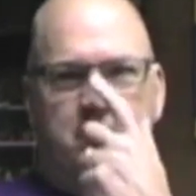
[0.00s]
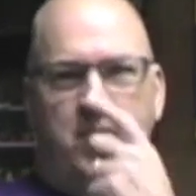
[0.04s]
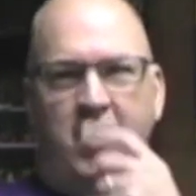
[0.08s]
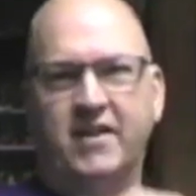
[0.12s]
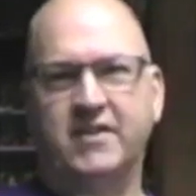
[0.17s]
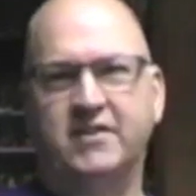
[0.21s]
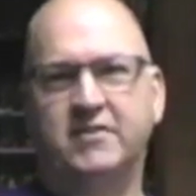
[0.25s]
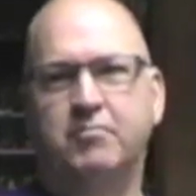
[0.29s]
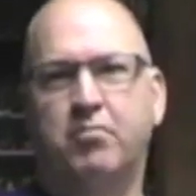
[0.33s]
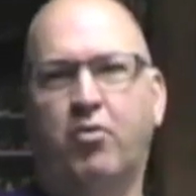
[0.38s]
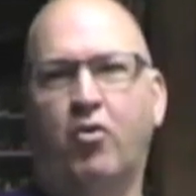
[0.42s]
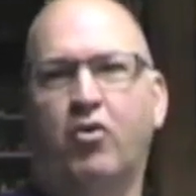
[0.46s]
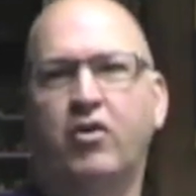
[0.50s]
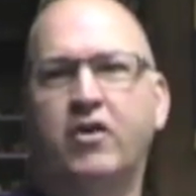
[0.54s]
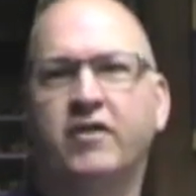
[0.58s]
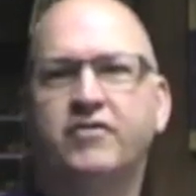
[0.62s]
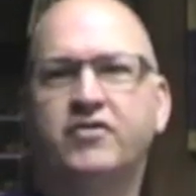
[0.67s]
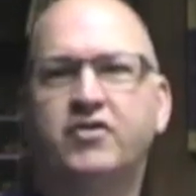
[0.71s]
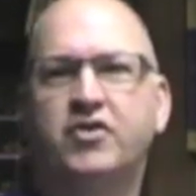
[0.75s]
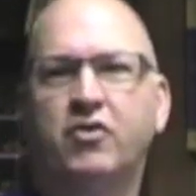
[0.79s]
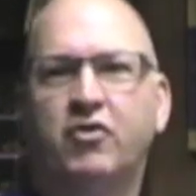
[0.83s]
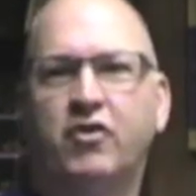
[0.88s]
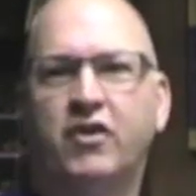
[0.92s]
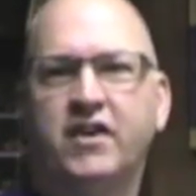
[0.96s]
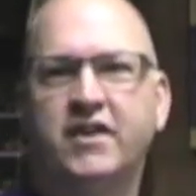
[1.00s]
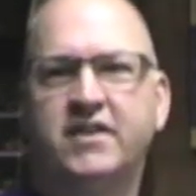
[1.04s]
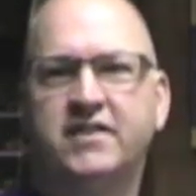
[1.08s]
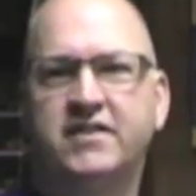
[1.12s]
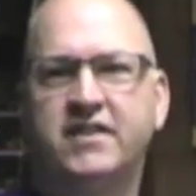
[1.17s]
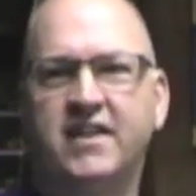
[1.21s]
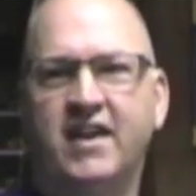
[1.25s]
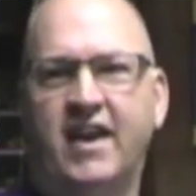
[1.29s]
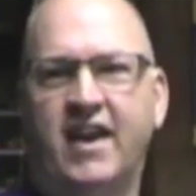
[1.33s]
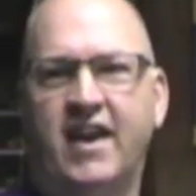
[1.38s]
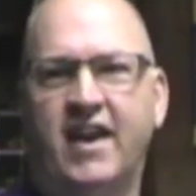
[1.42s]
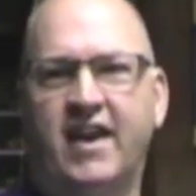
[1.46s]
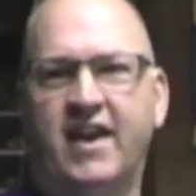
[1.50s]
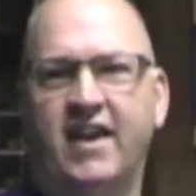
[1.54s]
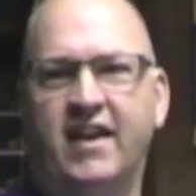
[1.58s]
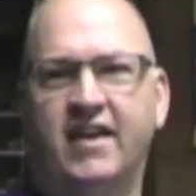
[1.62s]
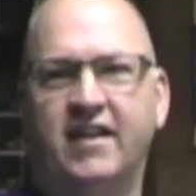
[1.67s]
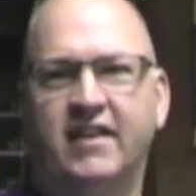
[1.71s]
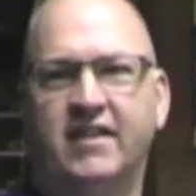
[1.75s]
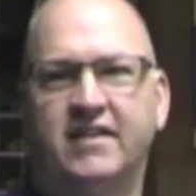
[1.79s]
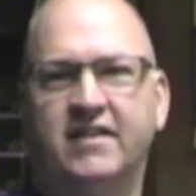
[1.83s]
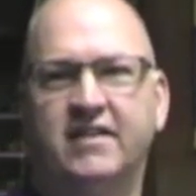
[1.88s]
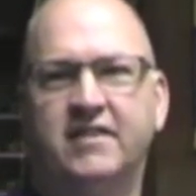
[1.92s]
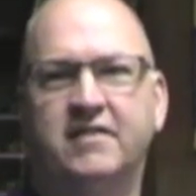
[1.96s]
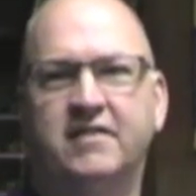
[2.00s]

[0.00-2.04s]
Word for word: my sport of choice and